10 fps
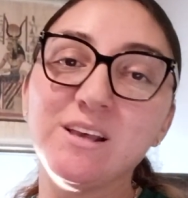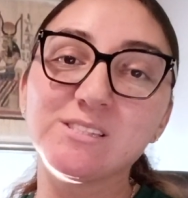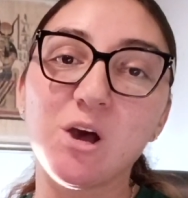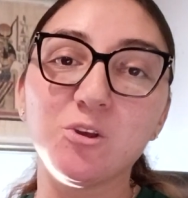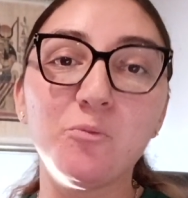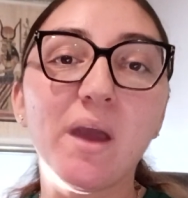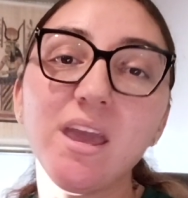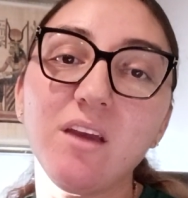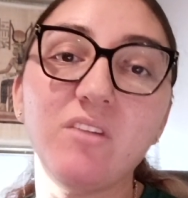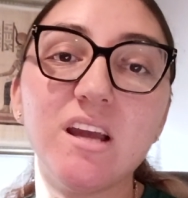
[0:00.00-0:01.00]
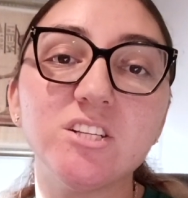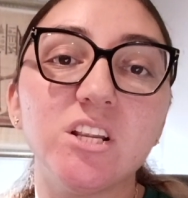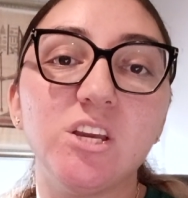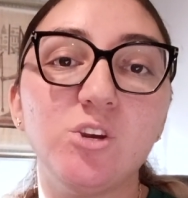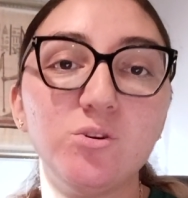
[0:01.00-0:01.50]
So you may have
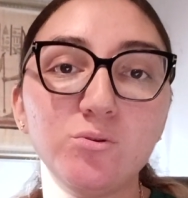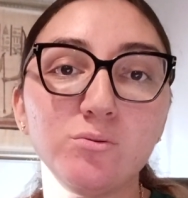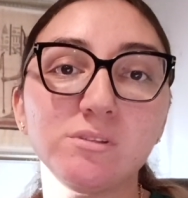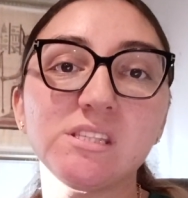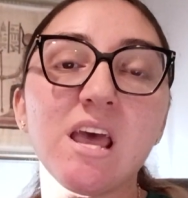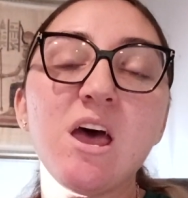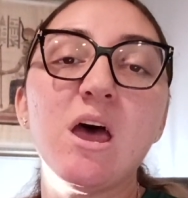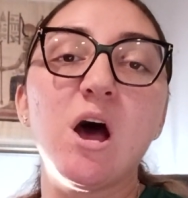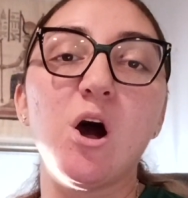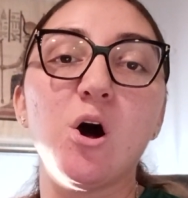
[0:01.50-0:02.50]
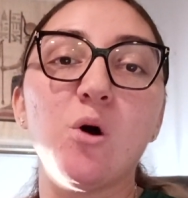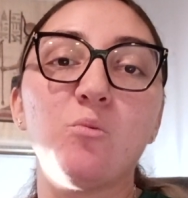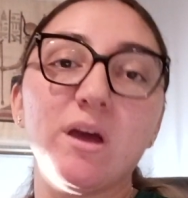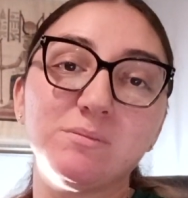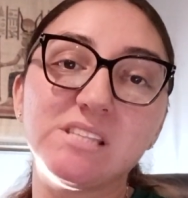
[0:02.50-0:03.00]
actually used a
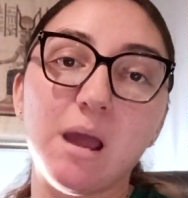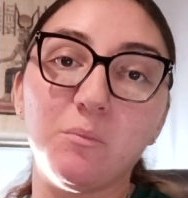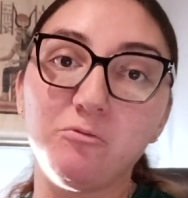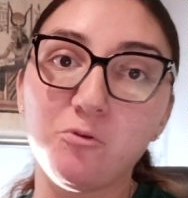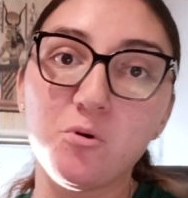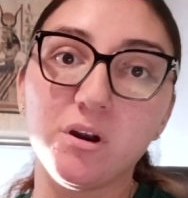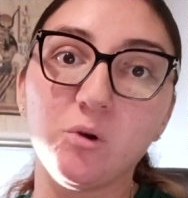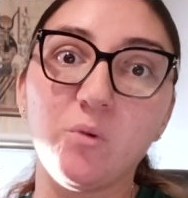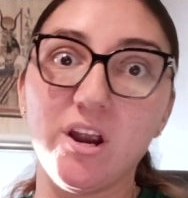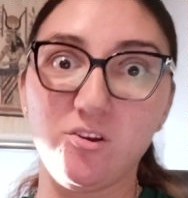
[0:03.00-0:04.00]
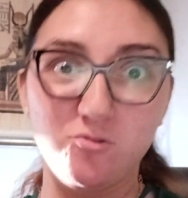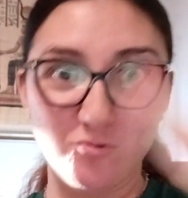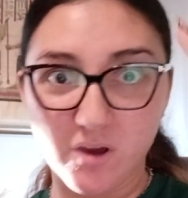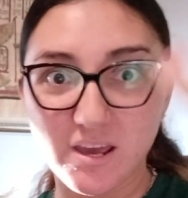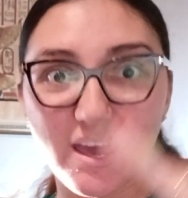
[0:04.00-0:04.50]
website before where
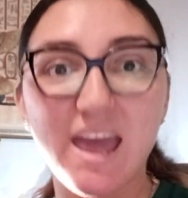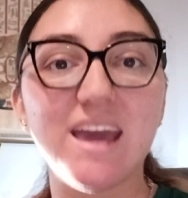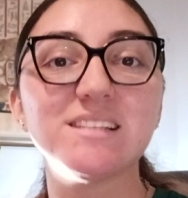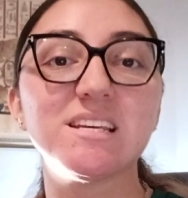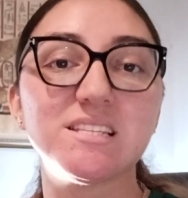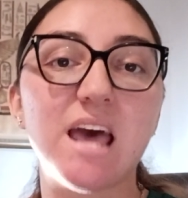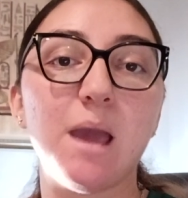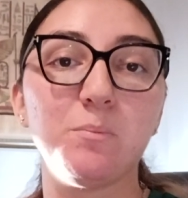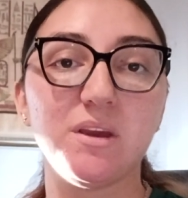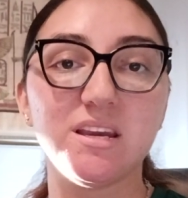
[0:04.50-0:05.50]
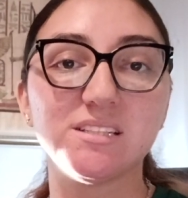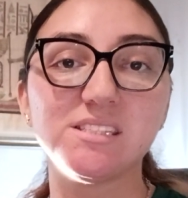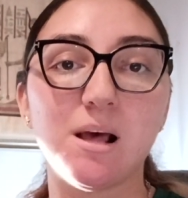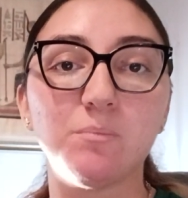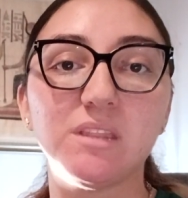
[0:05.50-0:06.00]
you had to type in
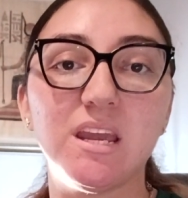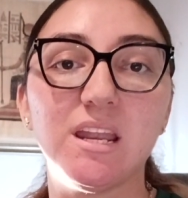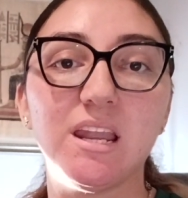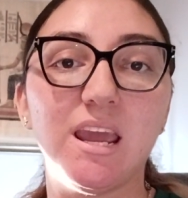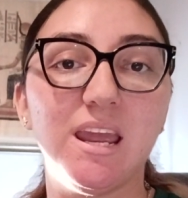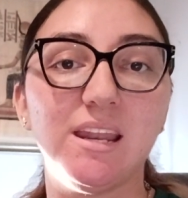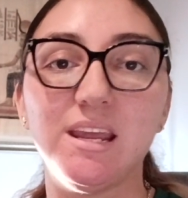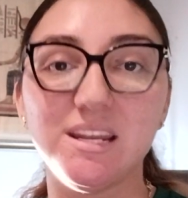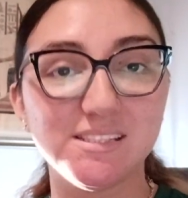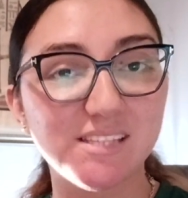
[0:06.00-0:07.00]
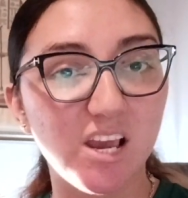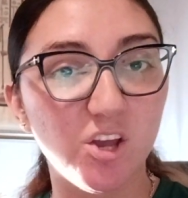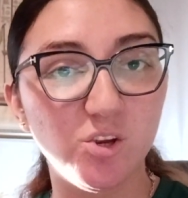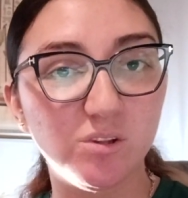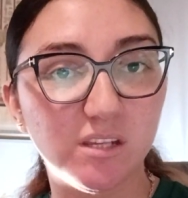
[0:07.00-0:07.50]
something and it didn't tell
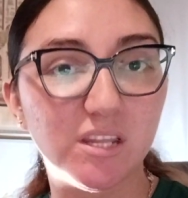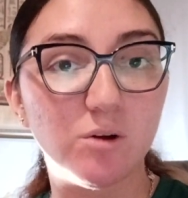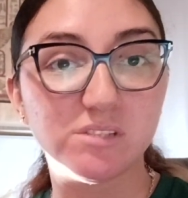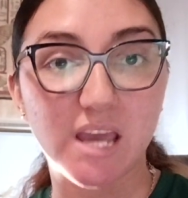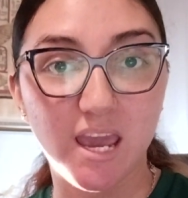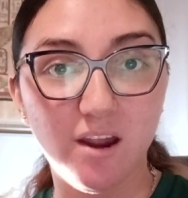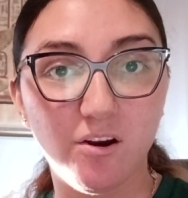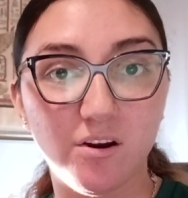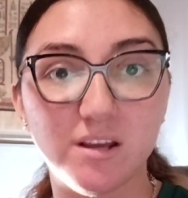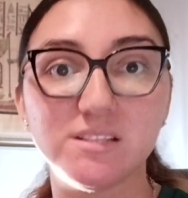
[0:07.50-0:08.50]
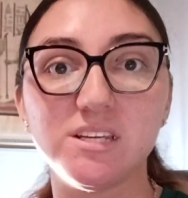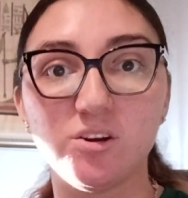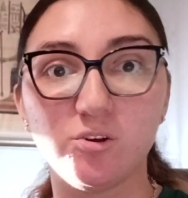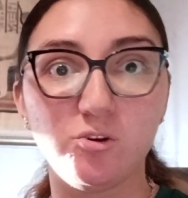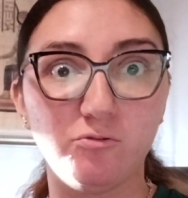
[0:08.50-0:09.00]
you that there was an error
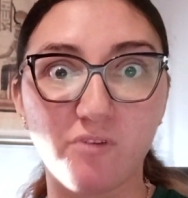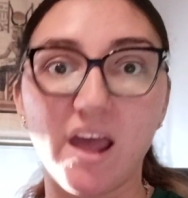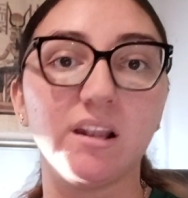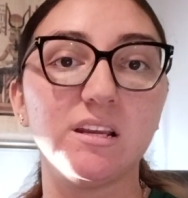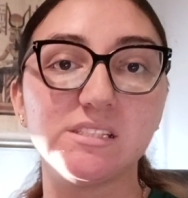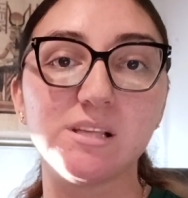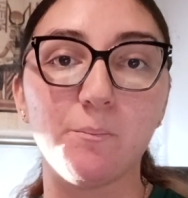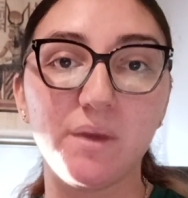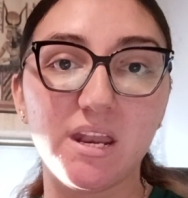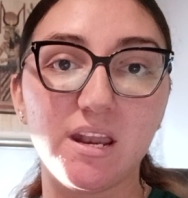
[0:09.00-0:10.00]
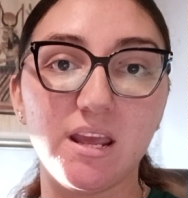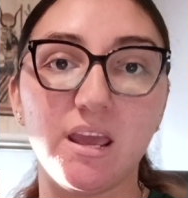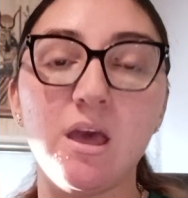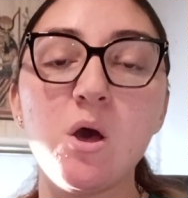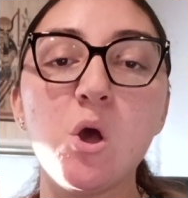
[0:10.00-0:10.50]
until you finally submitted
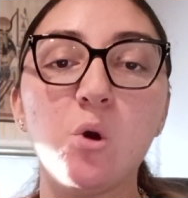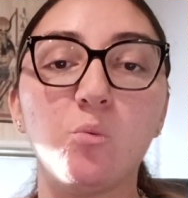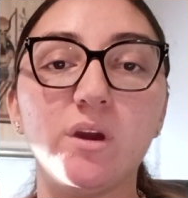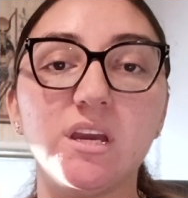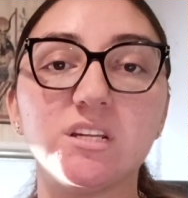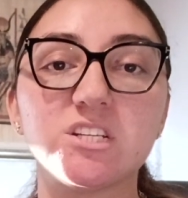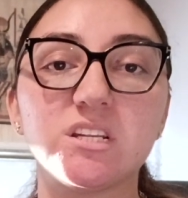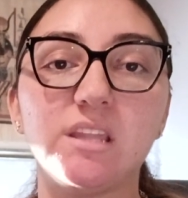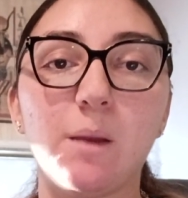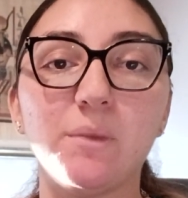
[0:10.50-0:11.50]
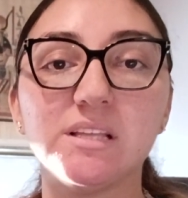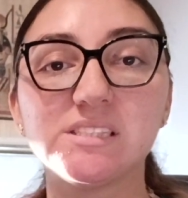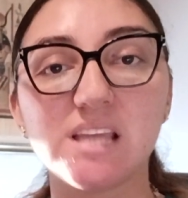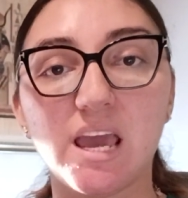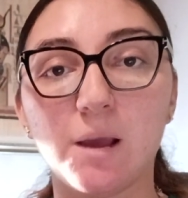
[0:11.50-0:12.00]
it, which that
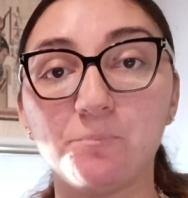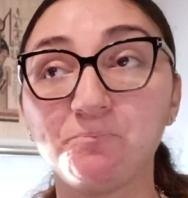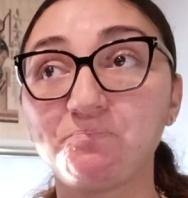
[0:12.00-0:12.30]
means that